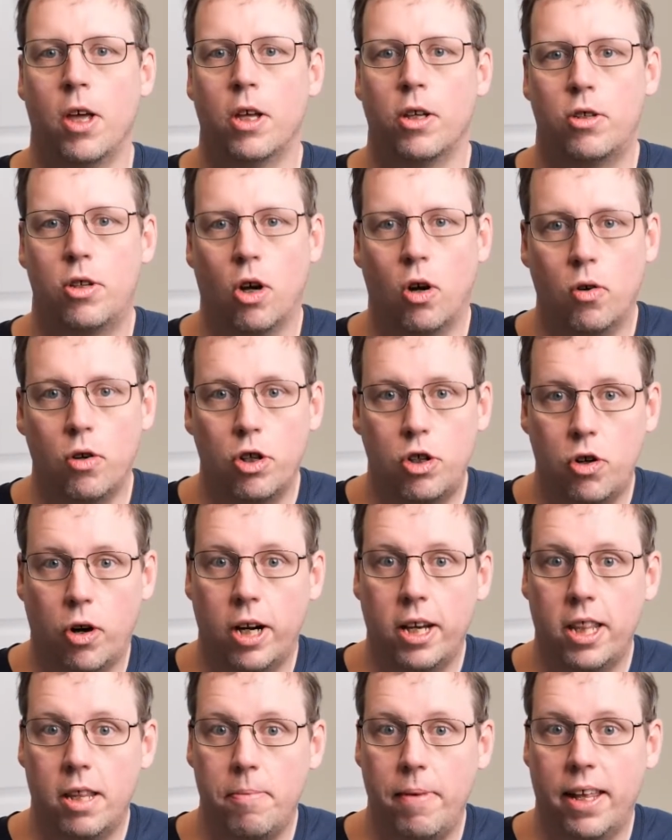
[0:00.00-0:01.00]
So
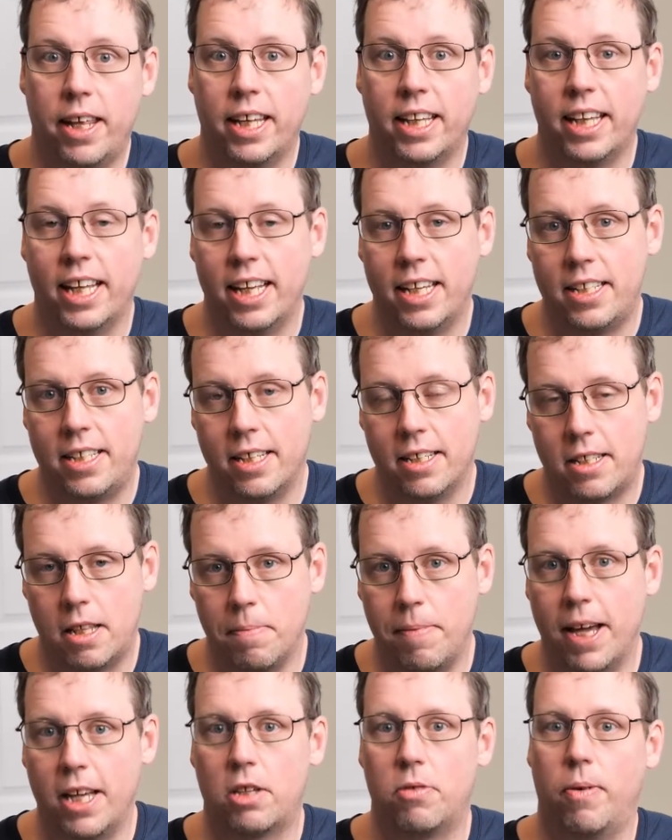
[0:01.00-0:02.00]
joining the mailing list is
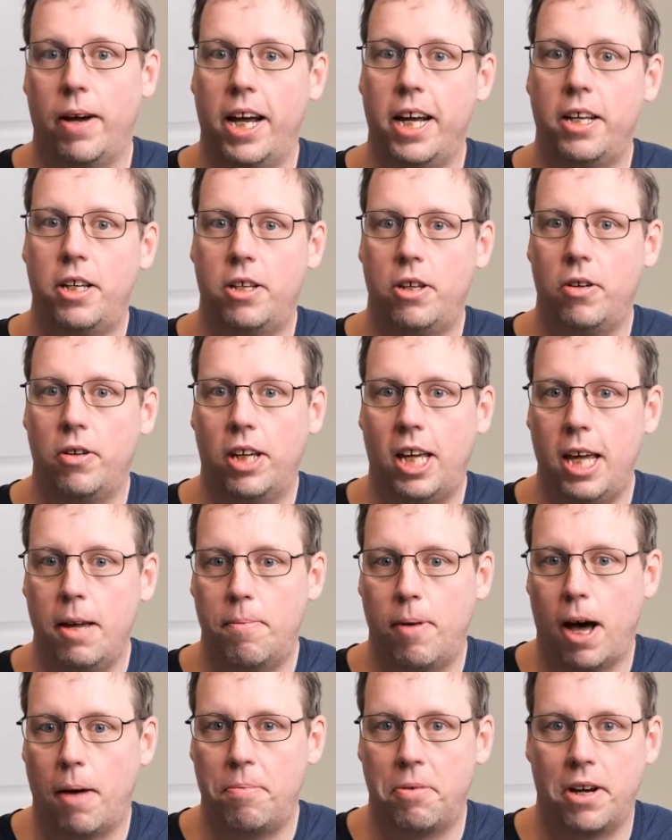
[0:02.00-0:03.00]
the best way to
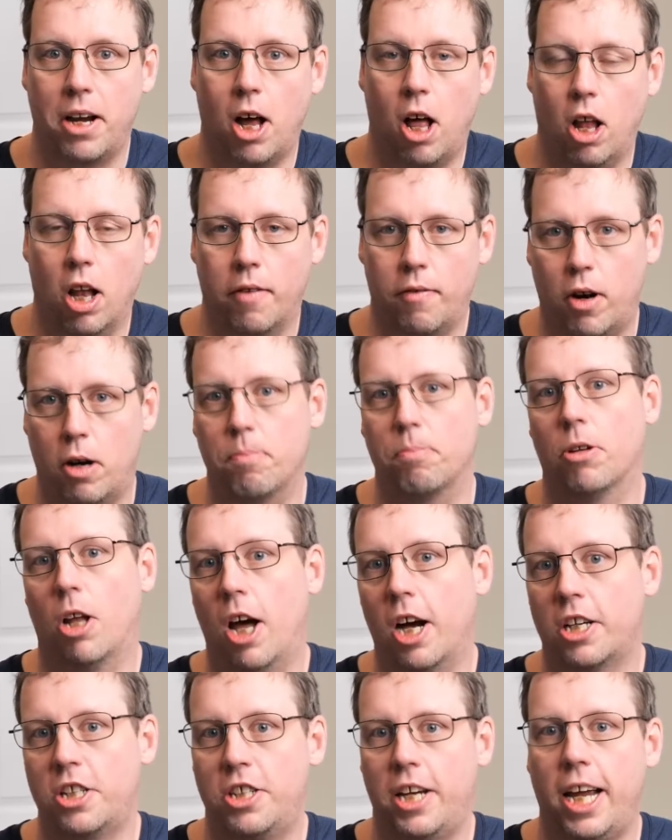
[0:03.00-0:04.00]
keep up on all of our
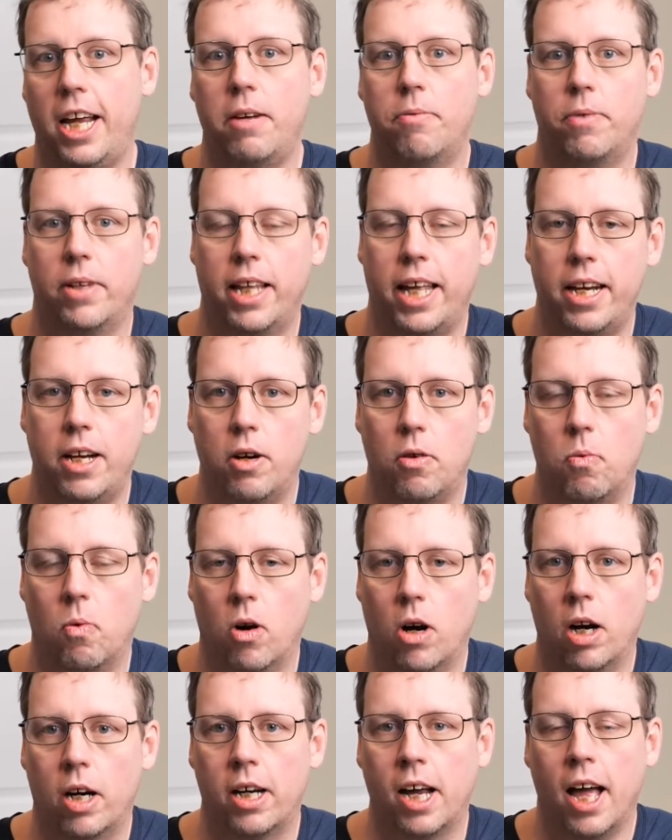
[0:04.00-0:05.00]
blockchain related
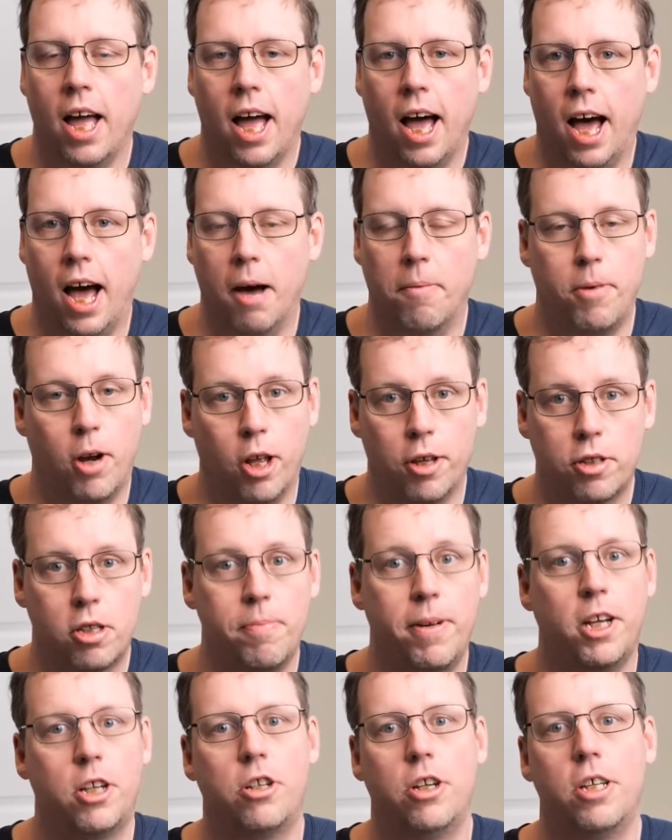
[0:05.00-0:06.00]
work, but also
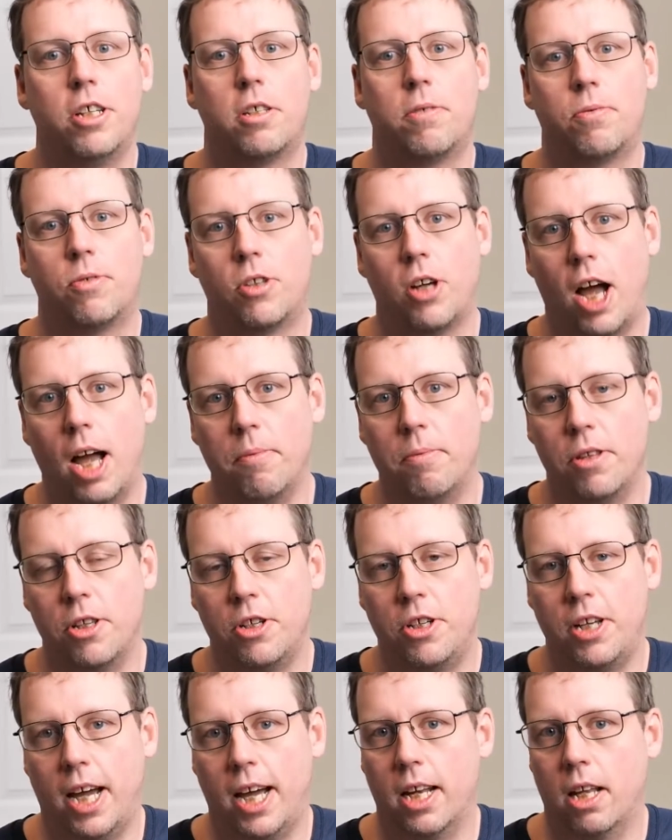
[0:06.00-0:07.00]
make sure you subscribe to the
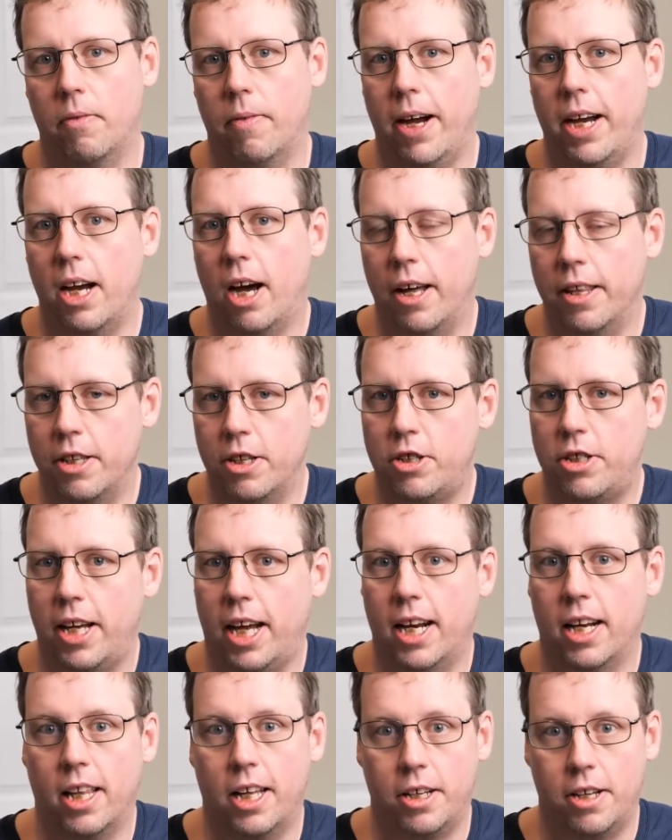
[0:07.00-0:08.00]
channel, right? On this
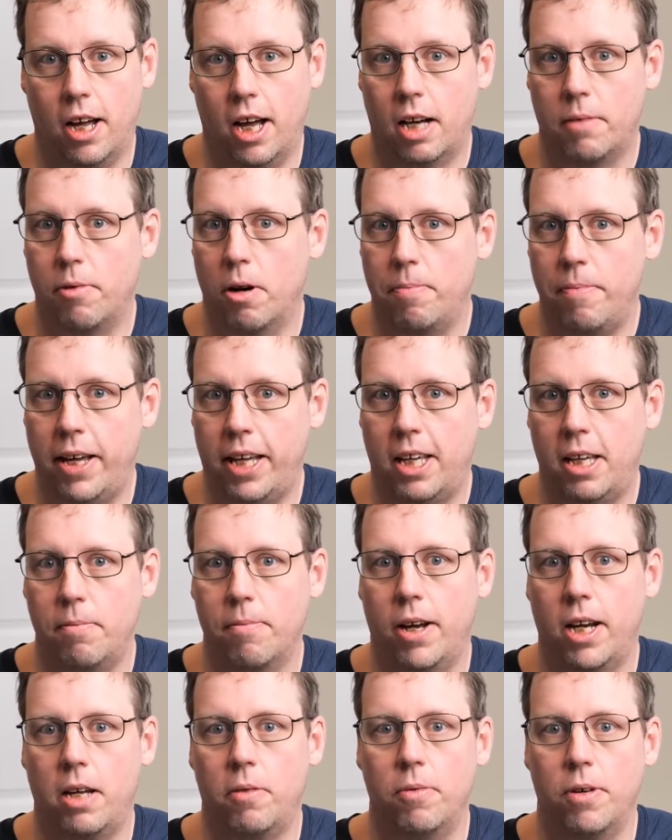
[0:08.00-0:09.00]
channel, I talk about making
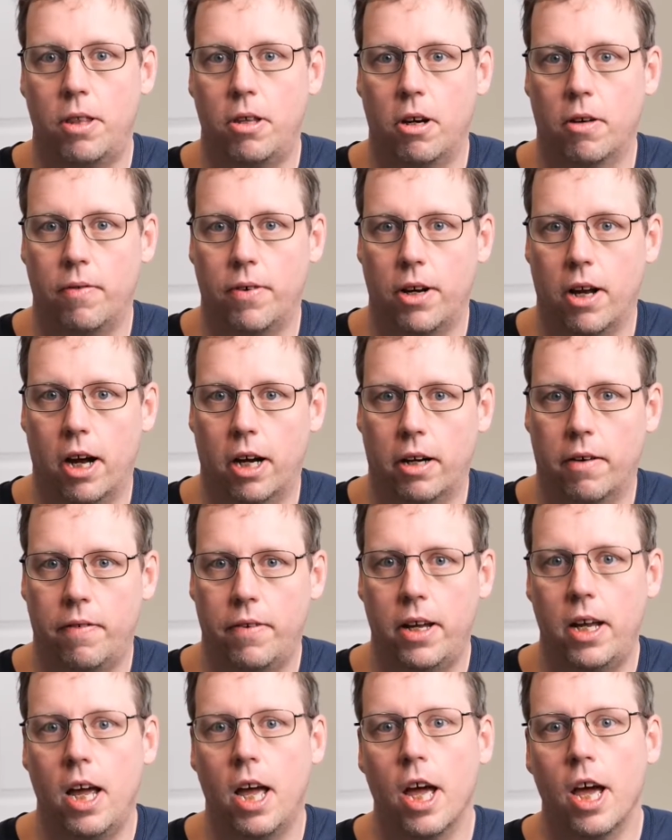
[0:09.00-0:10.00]
money with your
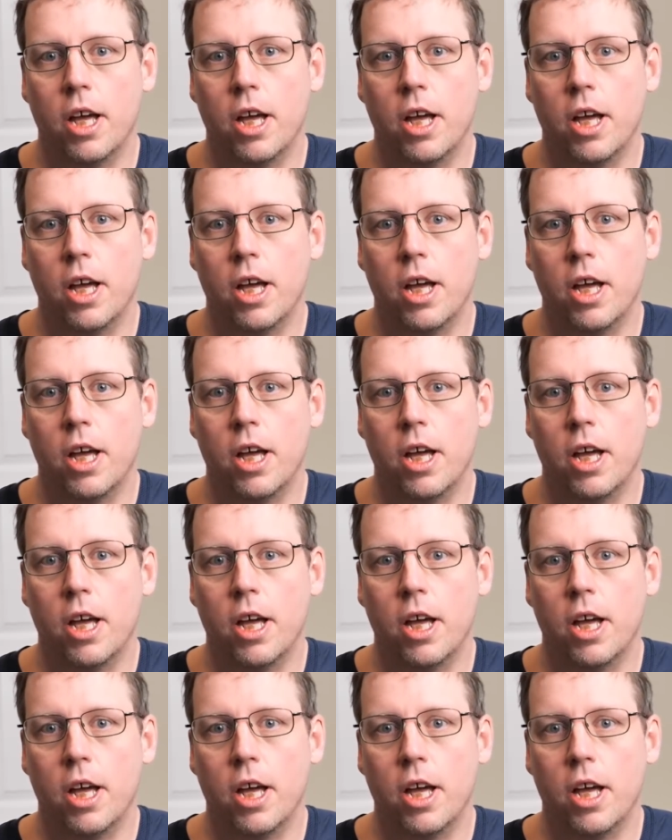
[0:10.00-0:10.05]
photography.